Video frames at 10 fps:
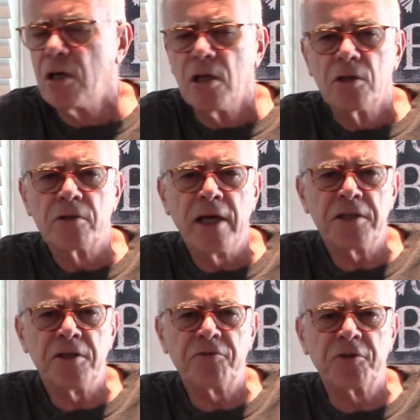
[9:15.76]
So
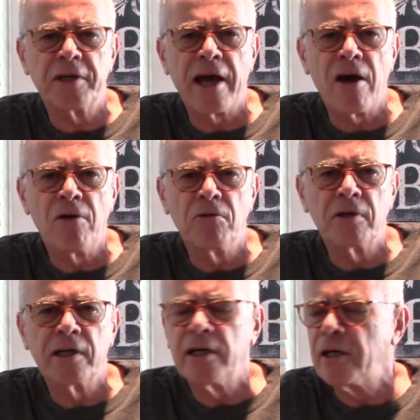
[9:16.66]
that's it for
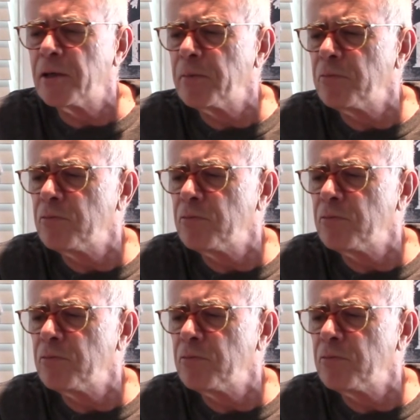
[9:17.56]
now.